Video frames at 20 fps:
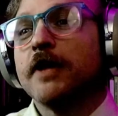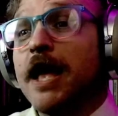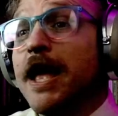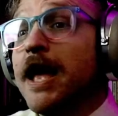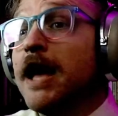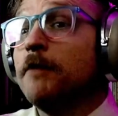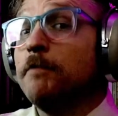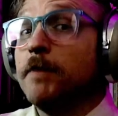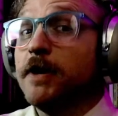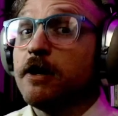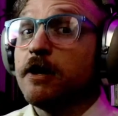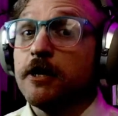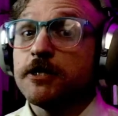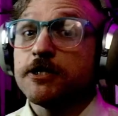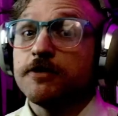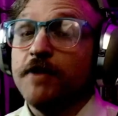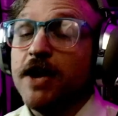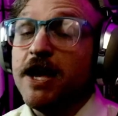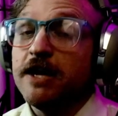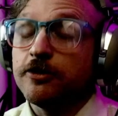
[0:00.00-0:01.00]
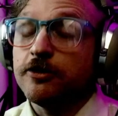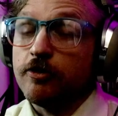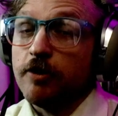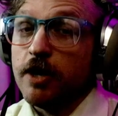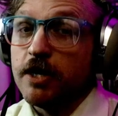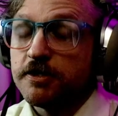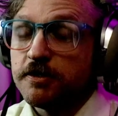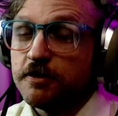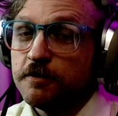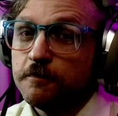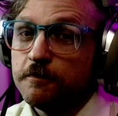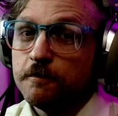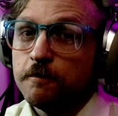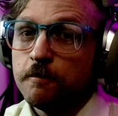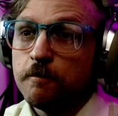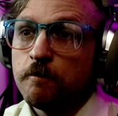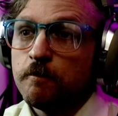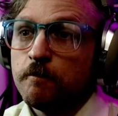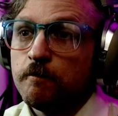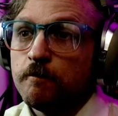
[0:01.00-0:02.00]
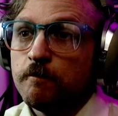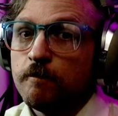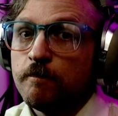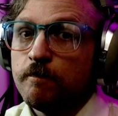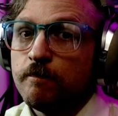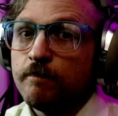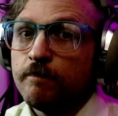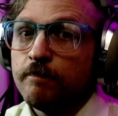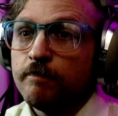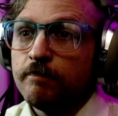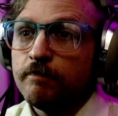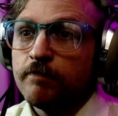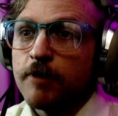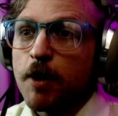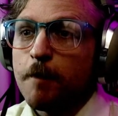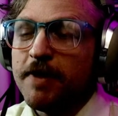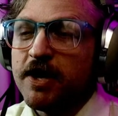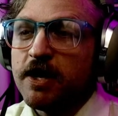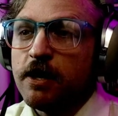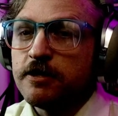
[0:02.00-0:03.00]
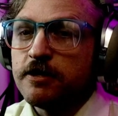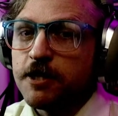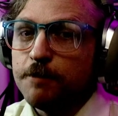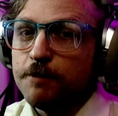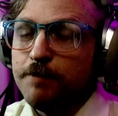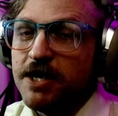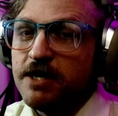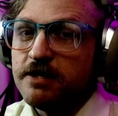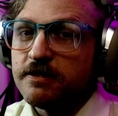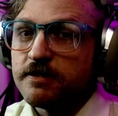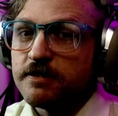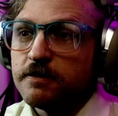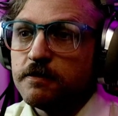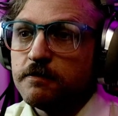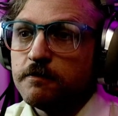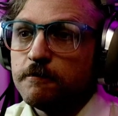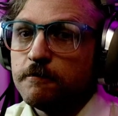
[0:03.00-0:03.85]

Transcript: and because of Antichrist, because the beast.